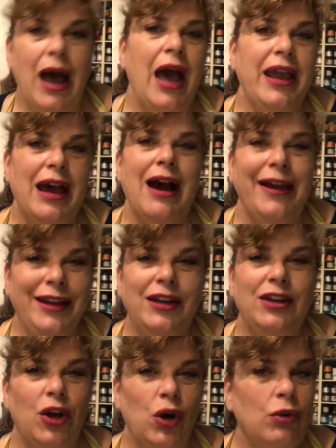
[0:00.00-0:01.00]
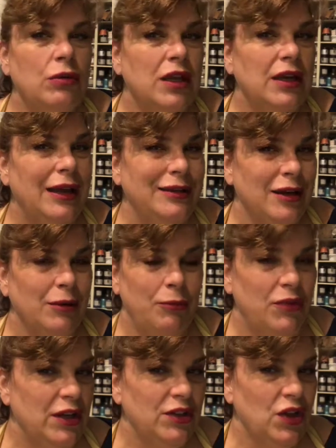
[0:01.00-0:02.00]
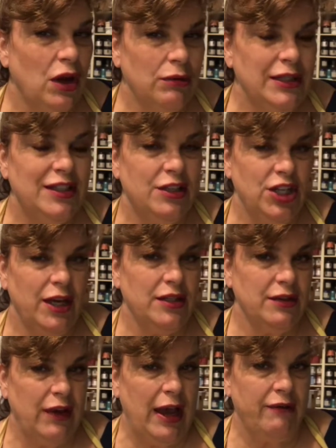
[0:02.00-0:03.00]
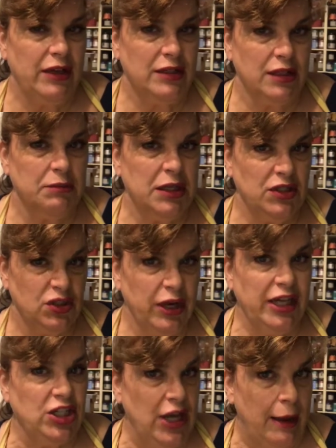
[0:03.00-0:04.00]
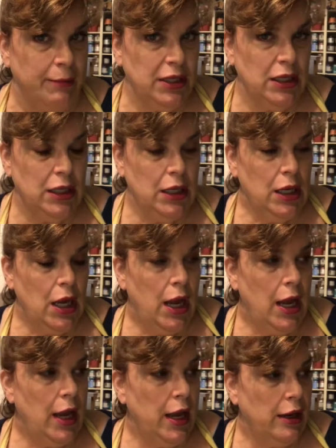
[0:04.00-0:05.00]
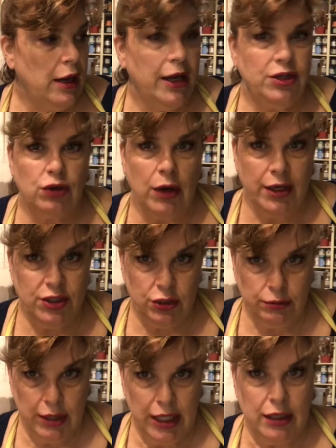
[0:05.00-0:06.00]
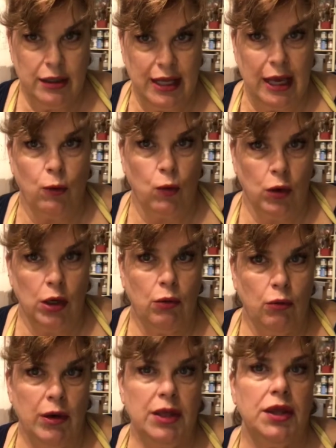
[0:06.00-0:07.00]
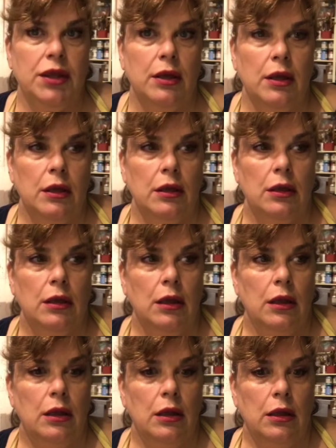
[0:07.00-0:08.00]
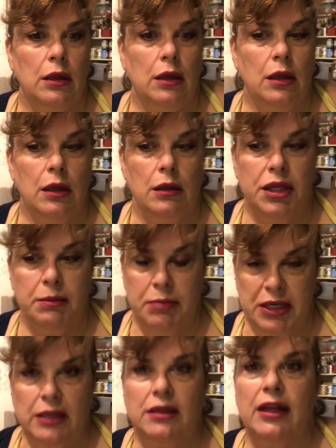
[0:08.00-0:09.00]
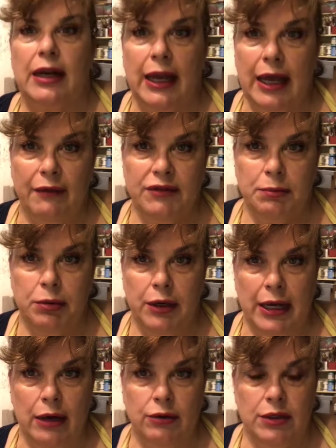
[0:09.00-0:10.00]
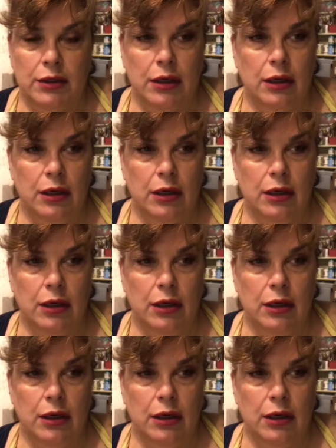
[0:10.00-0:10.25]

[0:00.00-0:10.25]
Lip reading: I kind of know that there's always the chance of having something strange happen, and I try to make that work with the bid that I have to put out.